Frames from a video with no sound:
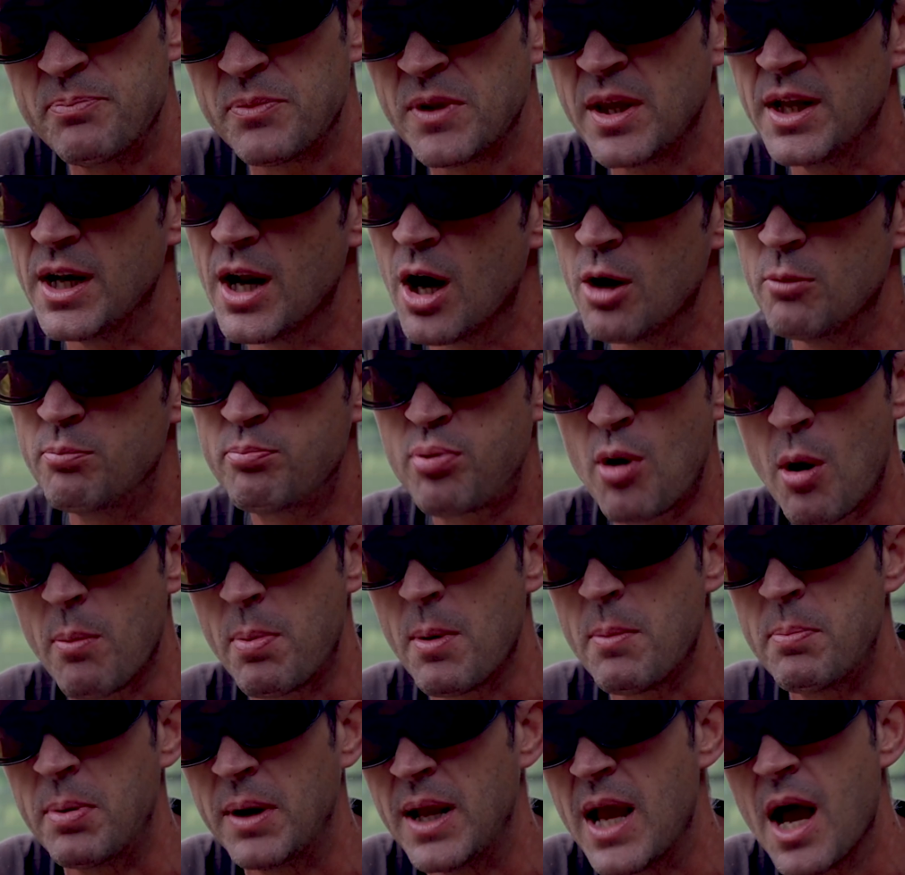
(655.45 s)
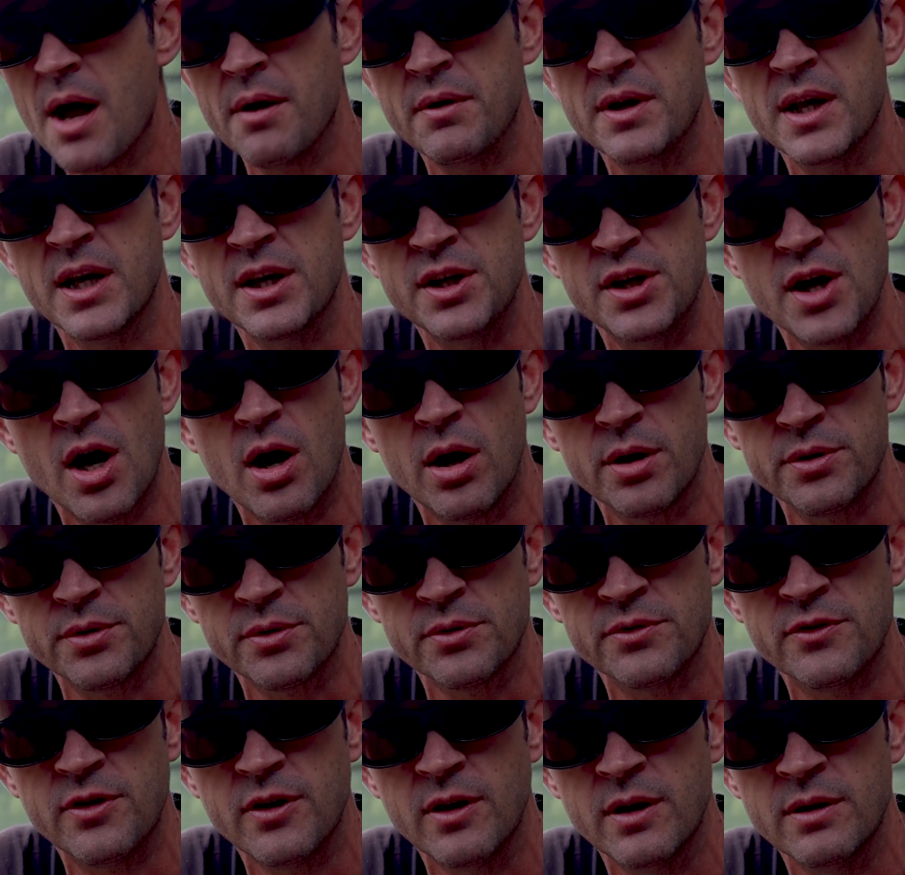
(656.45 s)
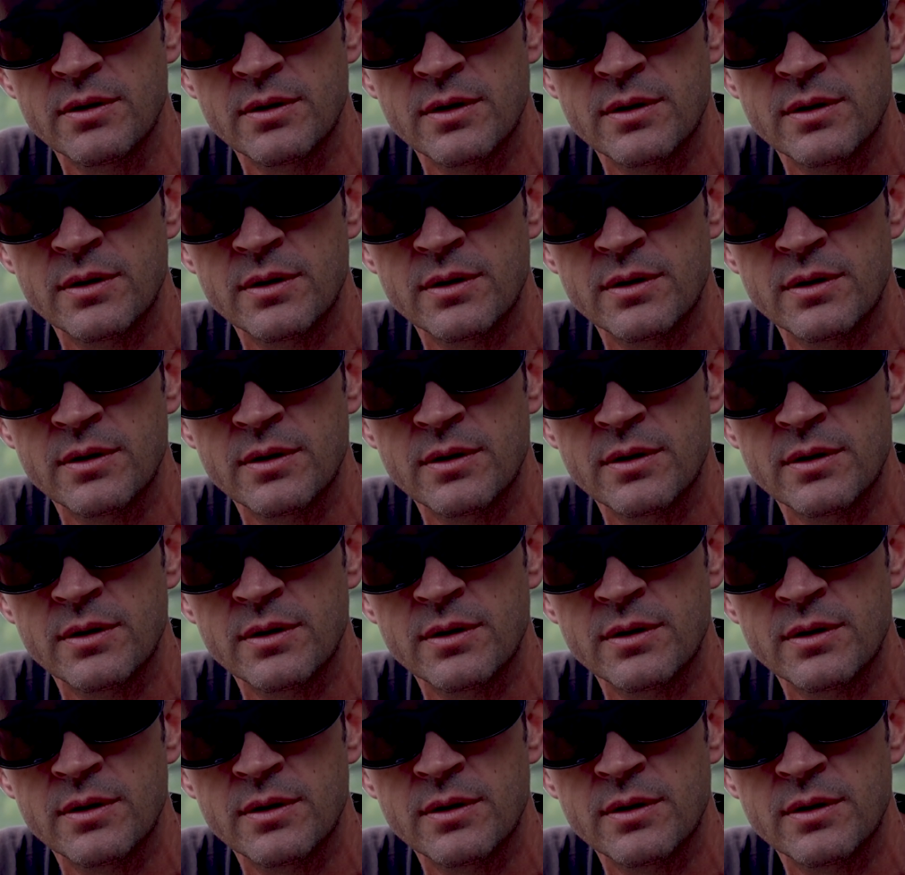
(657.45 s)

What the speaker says: You know, probably only a yard or two.